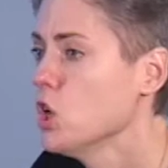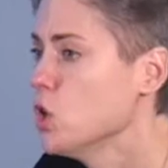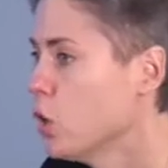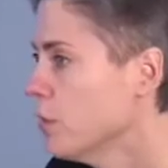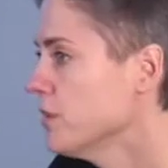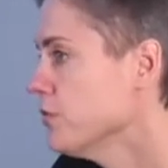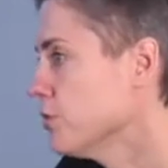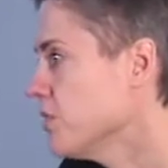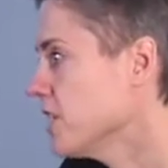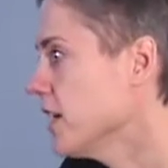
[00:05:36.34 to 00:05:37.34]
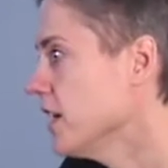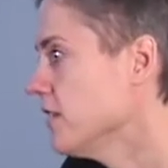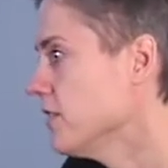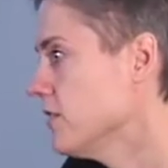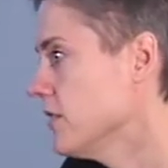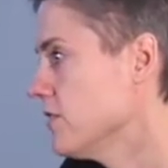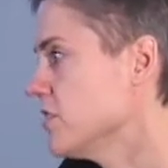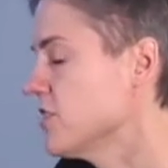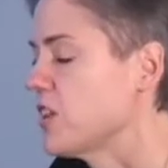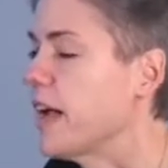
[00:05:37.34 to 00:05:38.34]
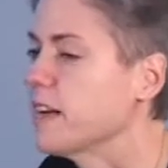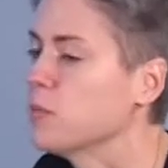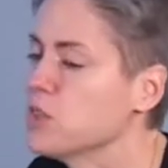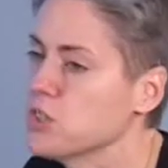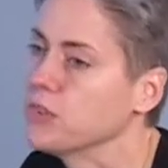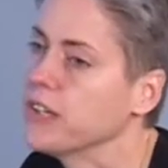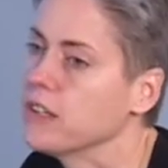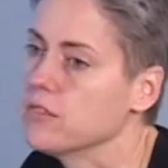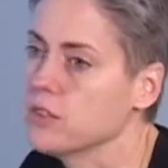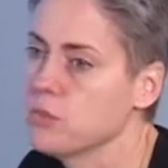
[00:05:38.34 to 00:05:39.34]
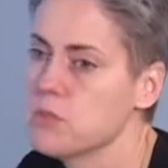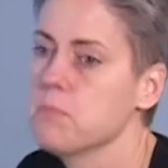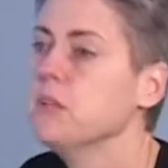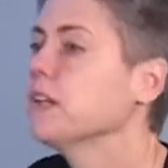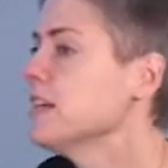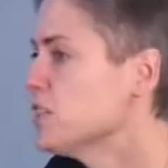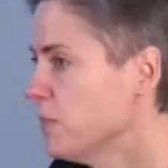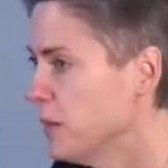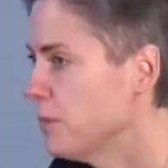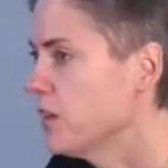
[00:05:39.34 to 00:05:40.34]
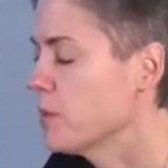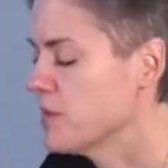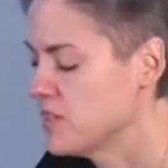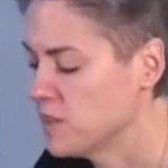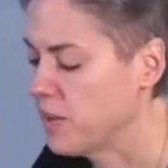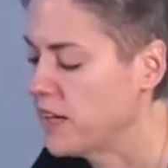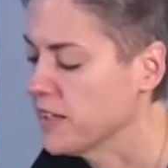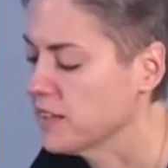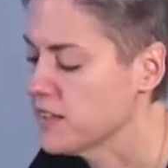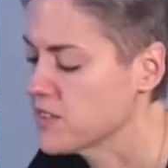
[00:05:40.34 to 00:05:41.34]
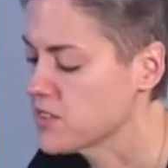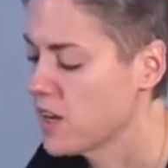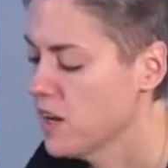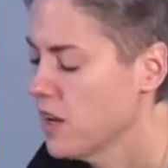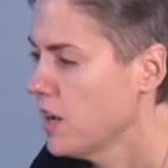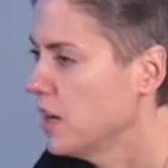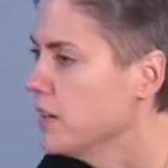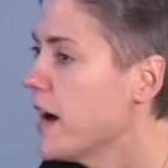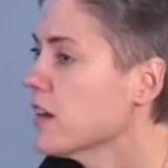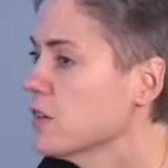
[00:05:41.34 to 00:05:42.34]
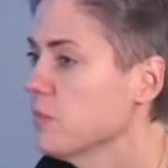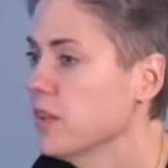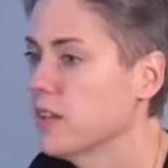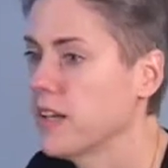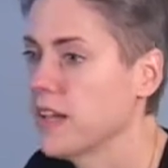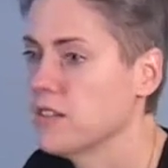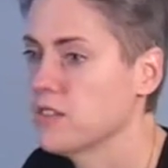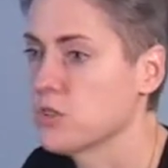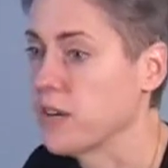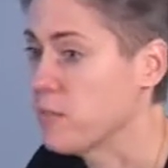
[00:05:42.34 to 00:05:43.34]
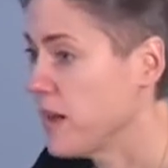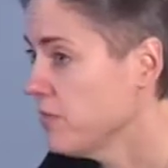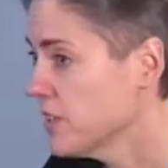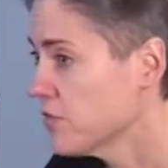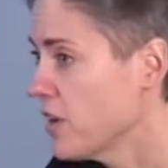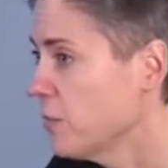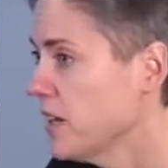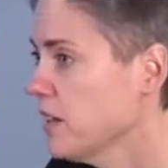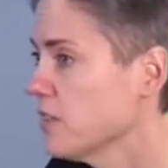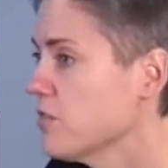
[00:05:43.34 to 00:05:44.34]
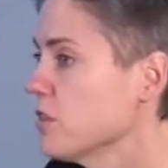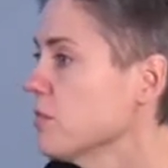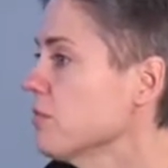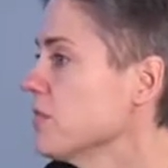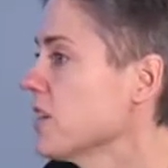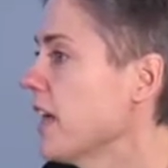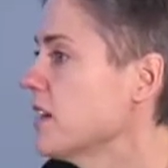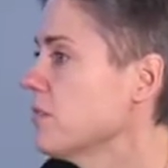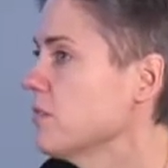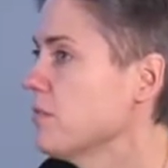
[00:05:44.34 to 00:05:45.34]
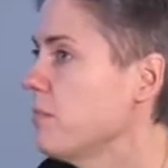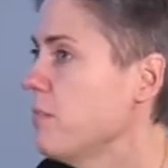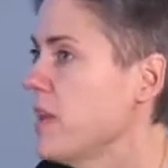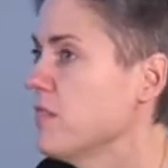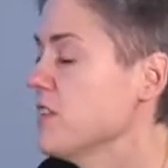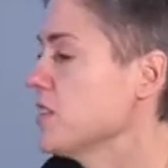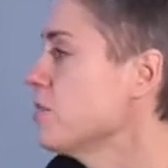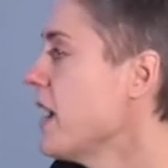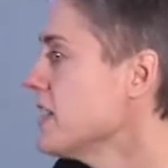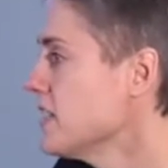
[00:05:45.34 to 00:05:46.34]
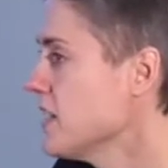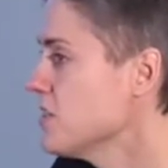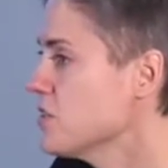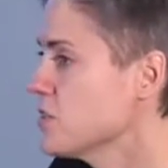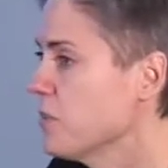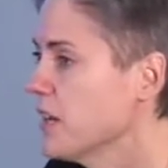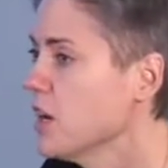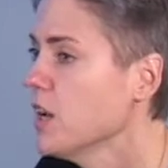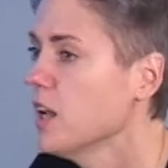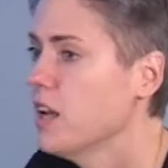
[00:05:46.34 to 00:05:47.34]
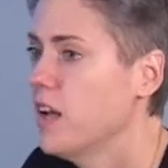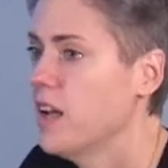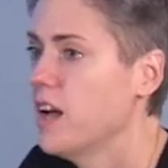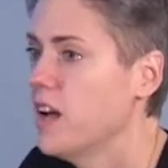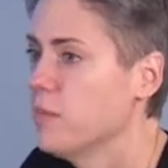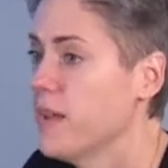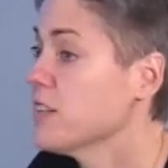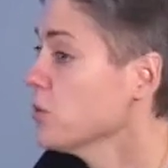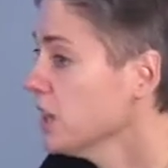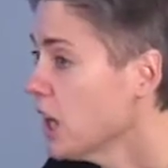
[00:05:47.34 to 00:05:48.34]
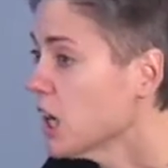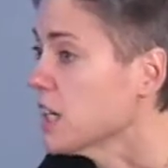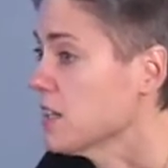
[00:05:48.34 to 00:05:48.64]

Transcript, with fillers: normative cruelty in, of the society in which you live, in which millions of people are participating in this. A lot of them get direct benefits from it, other them get benefits as bystanders, but um, it's really hard